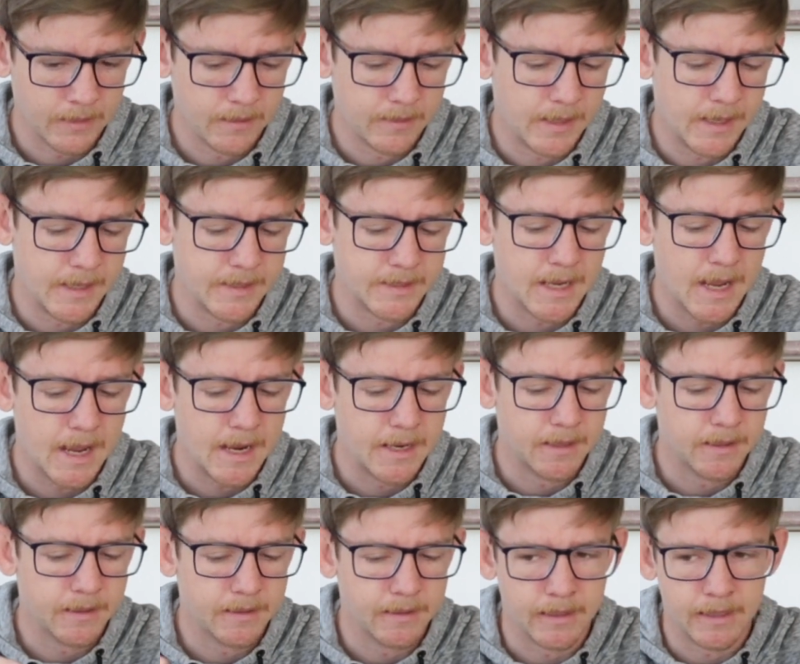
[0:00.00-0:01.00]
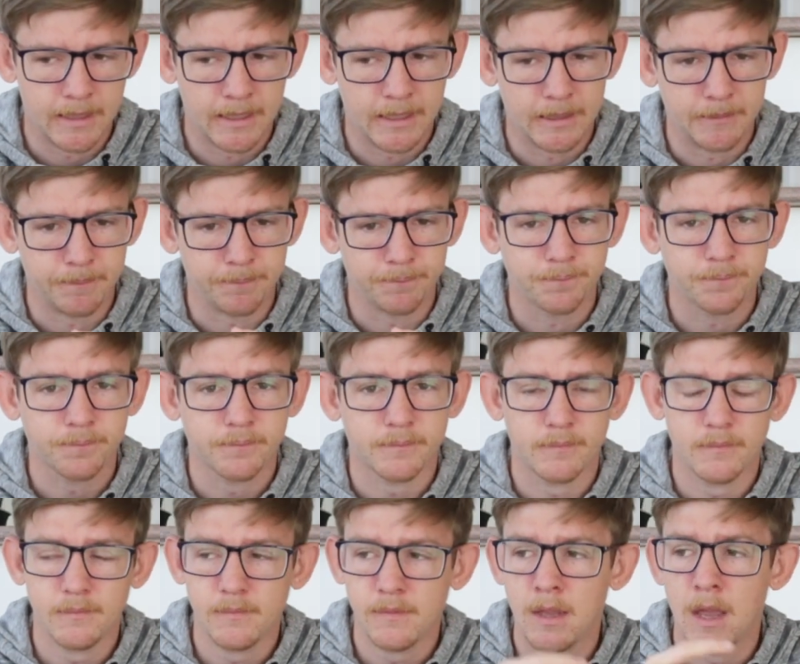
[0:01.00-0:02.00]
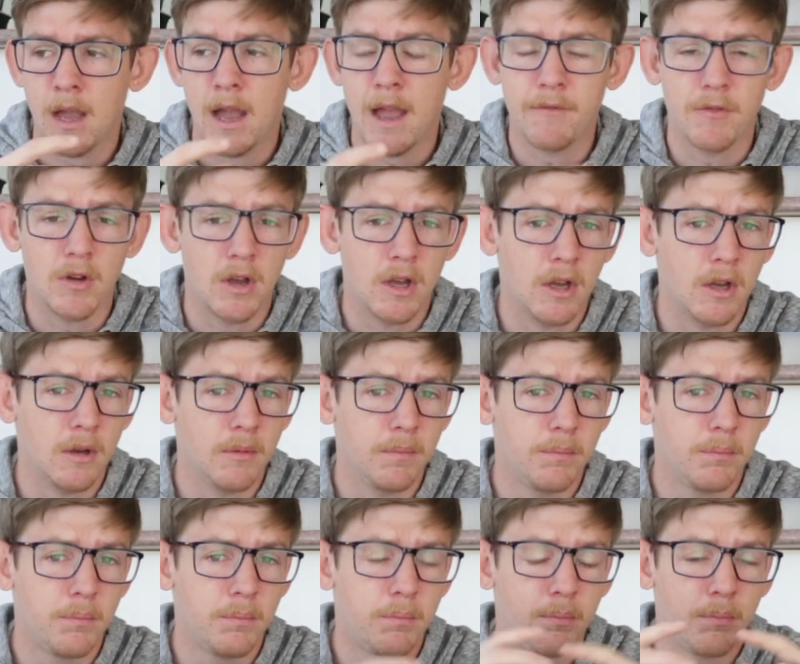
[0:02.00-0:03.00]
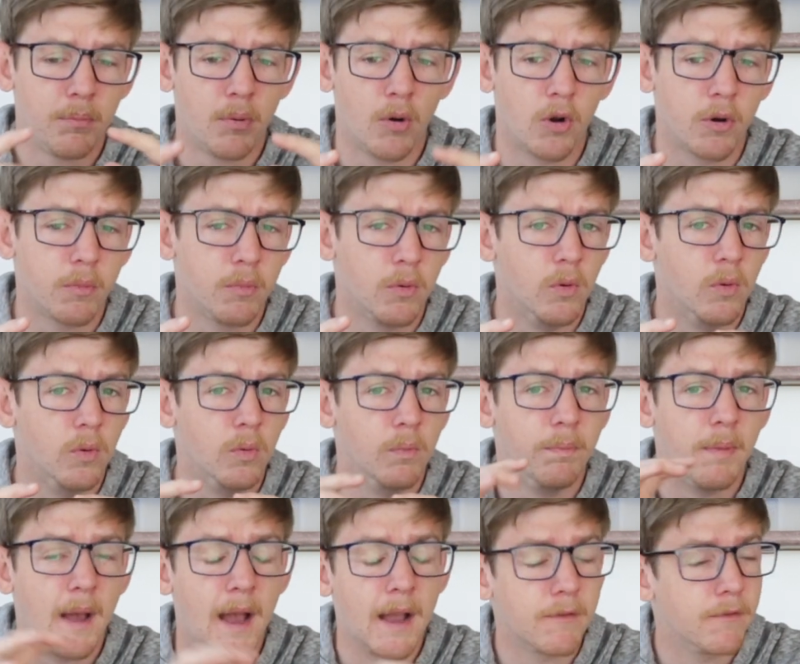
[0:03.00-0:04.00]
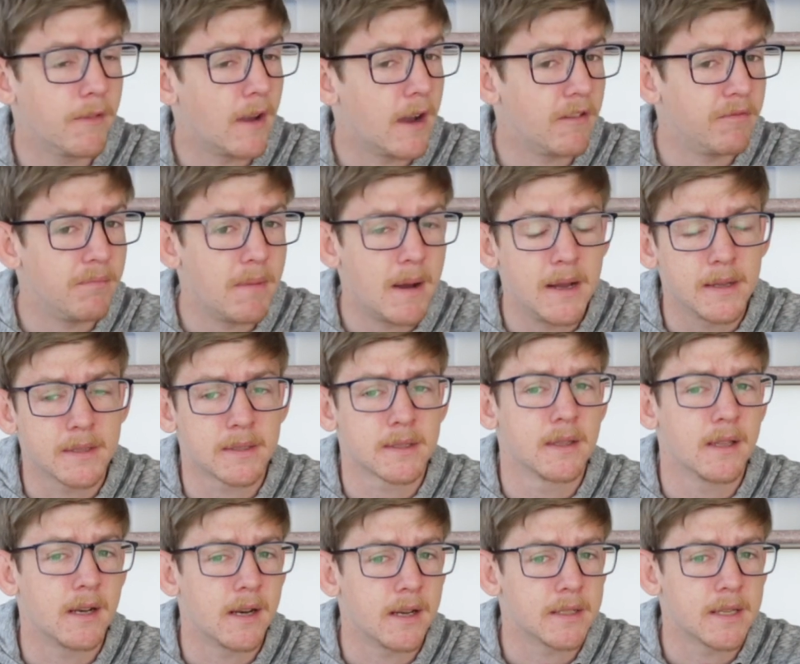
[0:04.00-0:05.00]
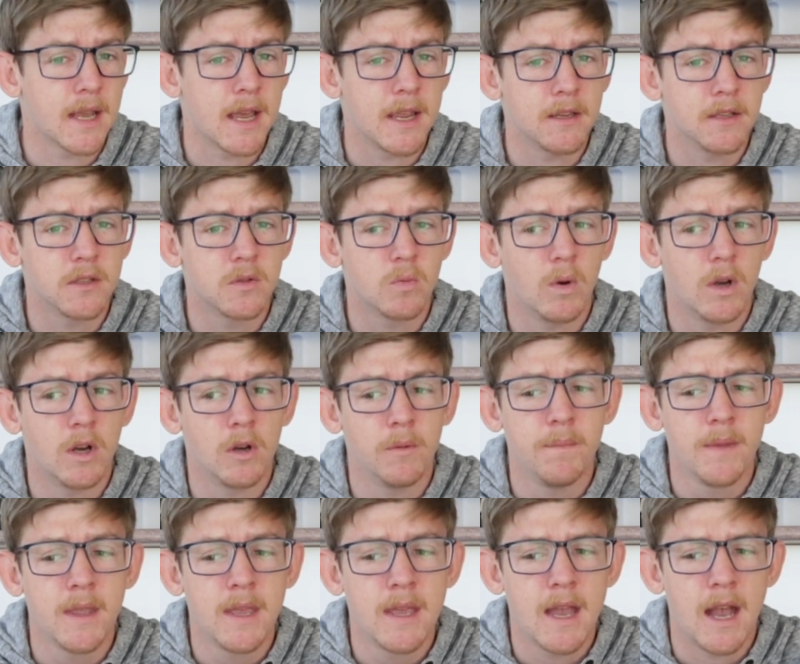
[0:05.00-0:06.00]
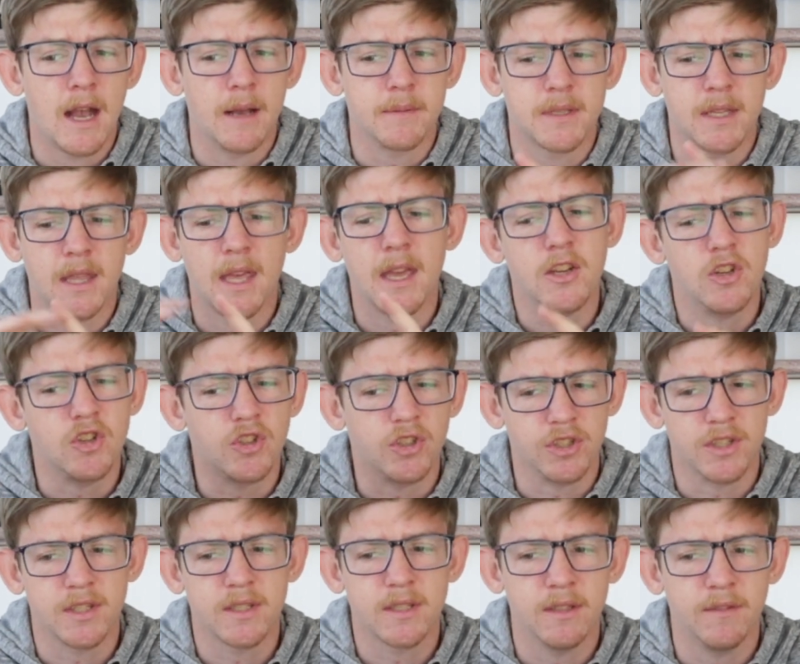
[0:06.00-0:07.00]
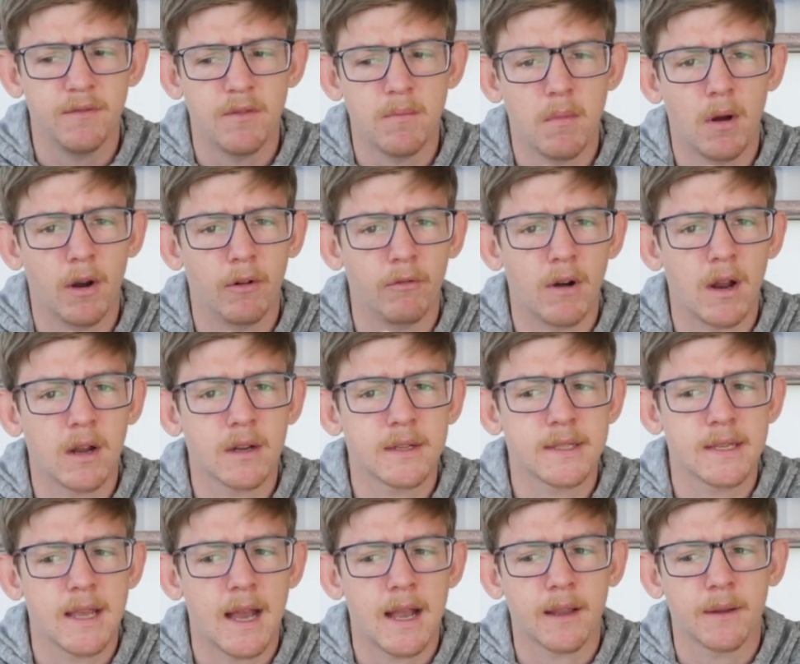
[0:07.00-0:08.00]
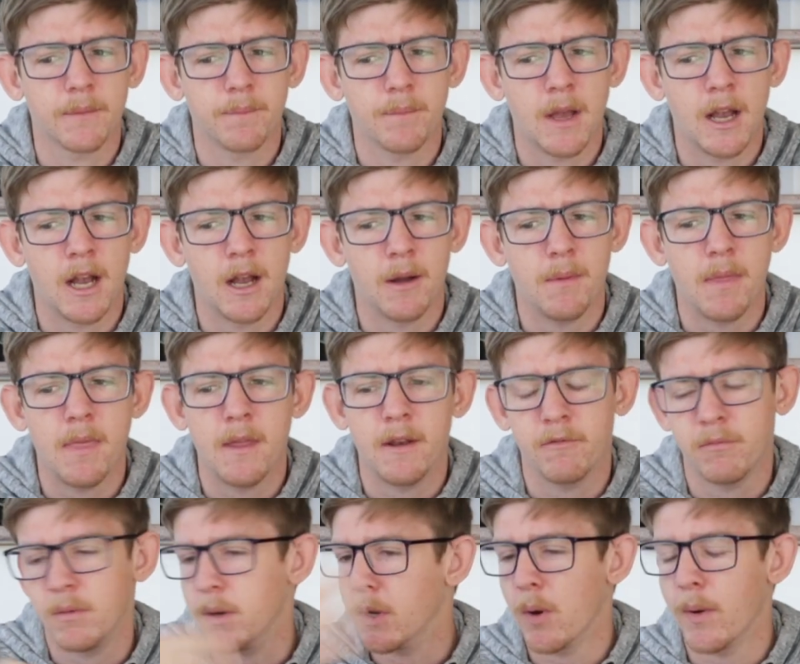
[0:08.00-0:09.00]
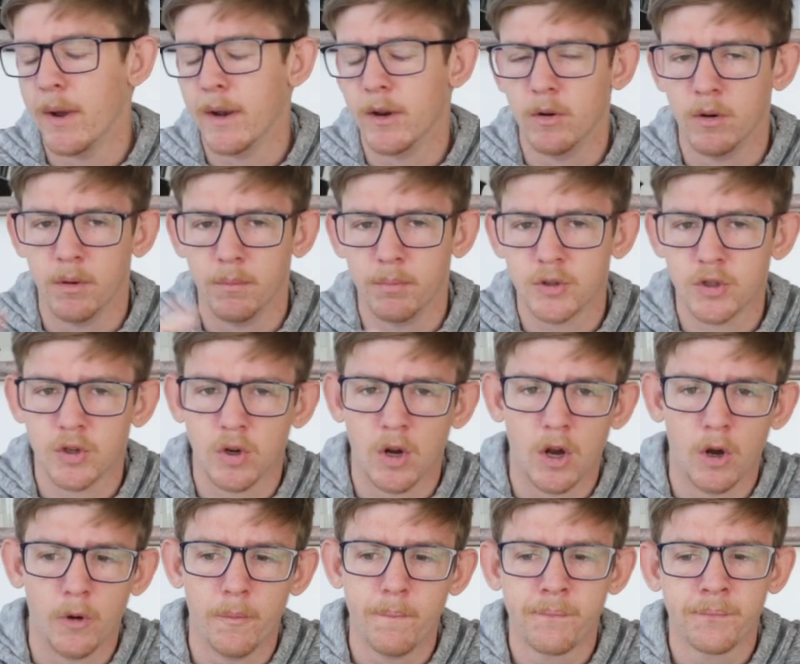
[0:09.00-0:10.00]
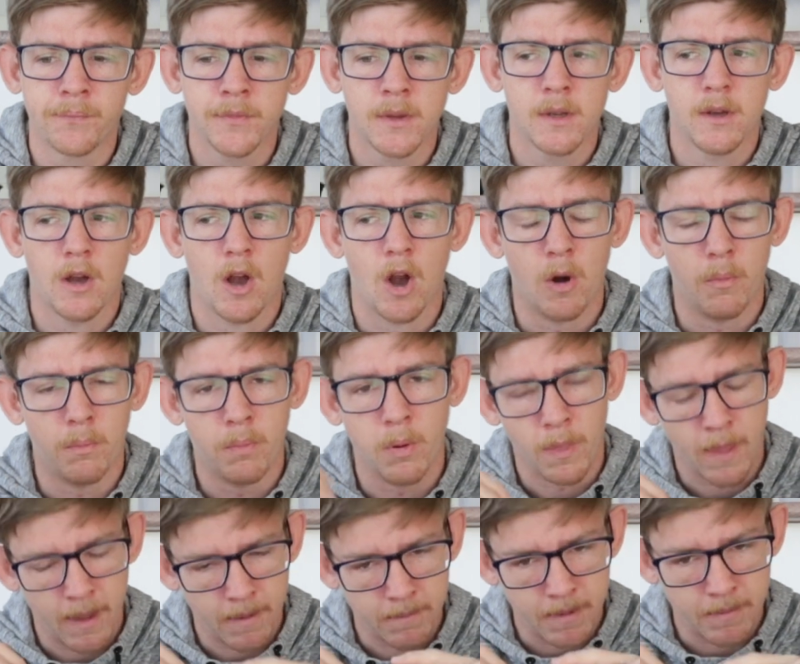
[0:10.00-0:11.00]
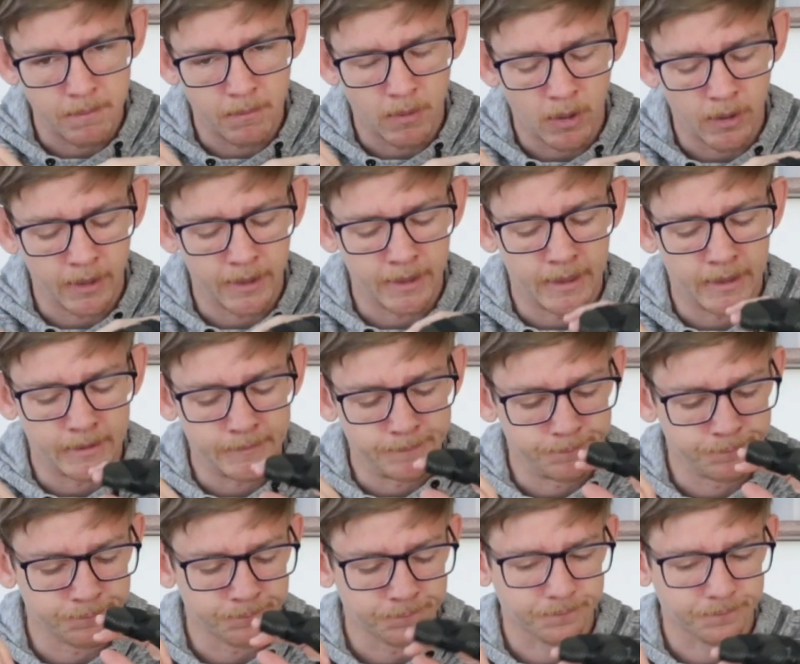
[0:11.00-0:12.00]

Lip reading: that I take. I have a portable bag valve mask that I take as well. So they usually just live in my rucksack, and then if we go out on a patrol, I'll put them in my